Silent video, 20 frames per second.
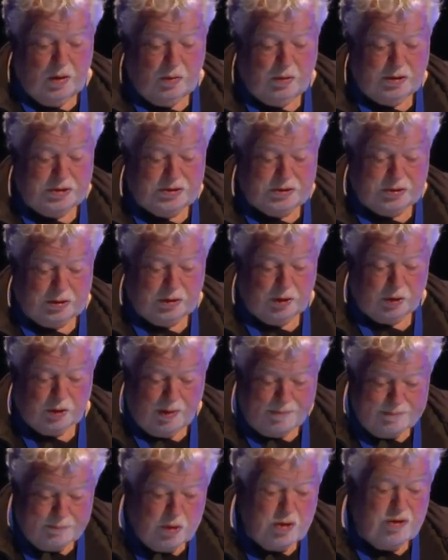was to
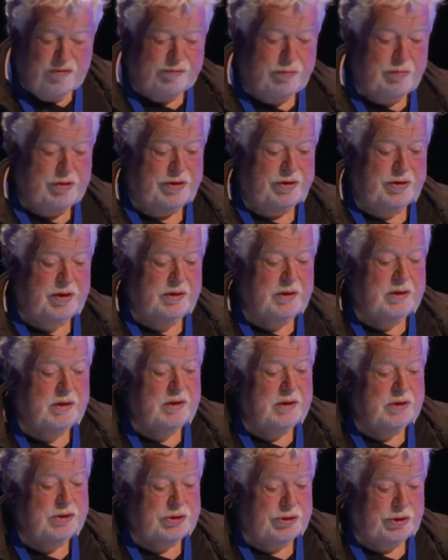look at movement,
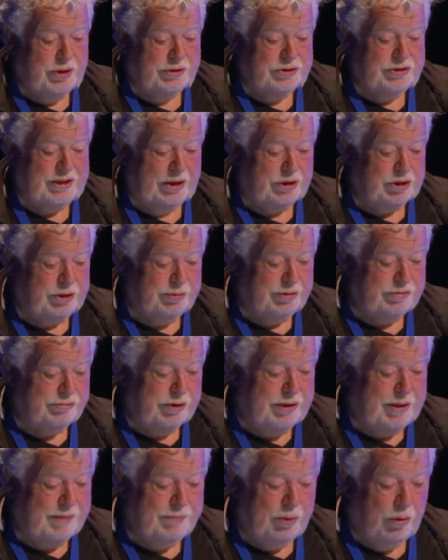it turns out to be
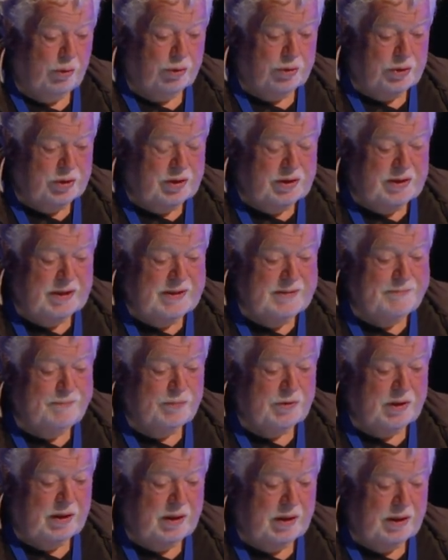really important.
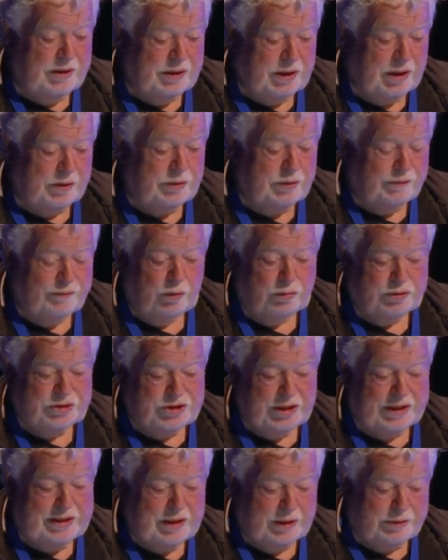You know, you've all
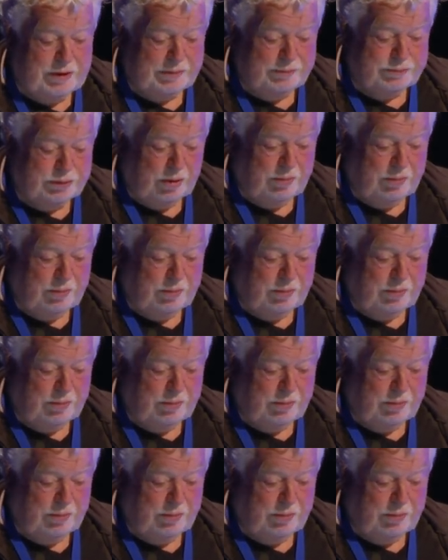seen, I think,